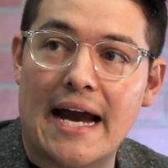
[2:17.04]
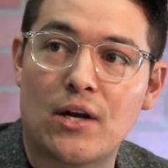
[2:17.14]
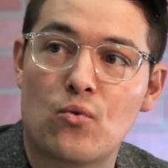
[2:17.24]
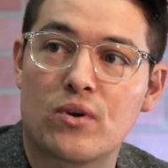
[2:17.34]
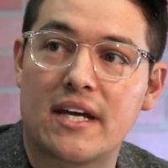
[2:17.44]
I
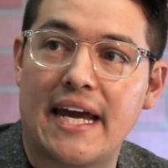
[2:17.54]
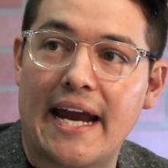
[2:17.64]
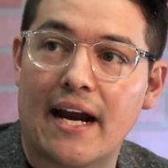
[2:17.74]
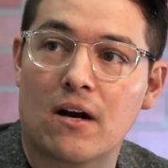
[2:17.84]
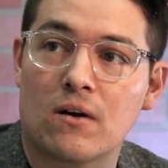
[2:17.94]
don't
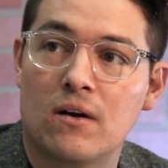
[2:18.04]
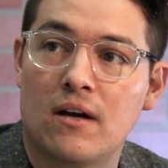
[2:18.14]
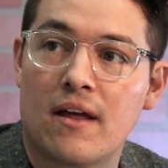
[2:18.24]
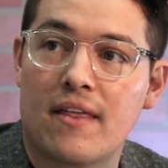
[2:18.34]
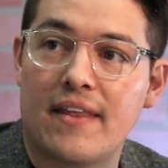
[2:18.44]
care
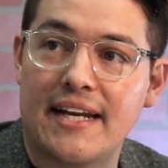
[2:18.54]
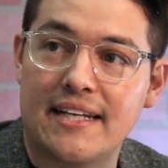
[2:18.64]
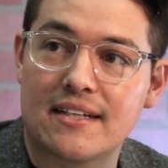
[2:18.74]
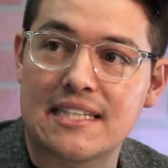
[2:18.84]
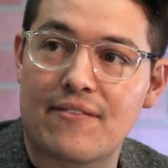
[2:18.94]
that
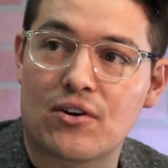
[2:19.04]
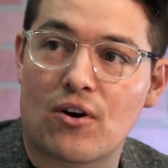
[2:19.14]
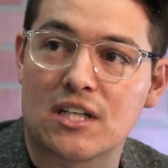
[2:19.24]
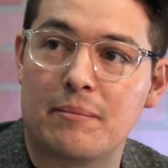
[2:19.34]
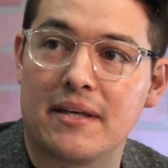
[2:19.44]
he does have a
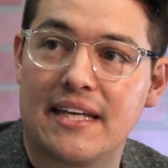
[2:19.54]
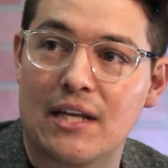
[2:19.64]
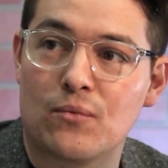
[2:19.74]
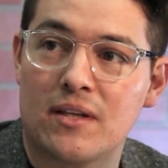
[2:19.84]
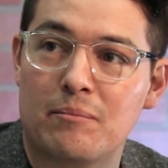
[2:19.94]
card to
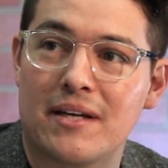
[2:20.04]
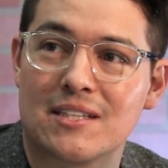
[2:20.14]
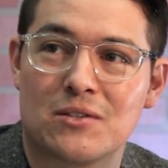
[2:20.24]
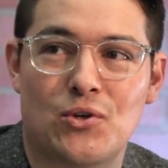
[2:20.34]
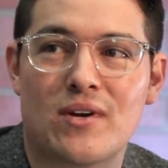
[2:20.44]
begin with
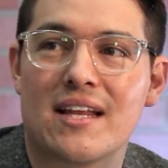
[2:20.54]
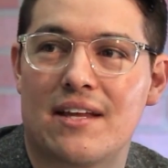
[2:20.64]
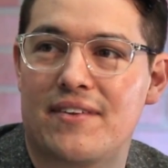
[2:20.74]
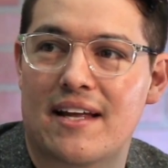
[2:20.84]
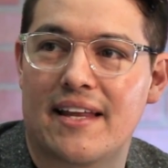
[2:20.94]
because you and I
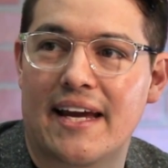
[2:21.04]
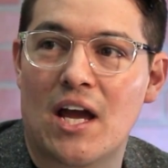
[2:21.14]
live in LA.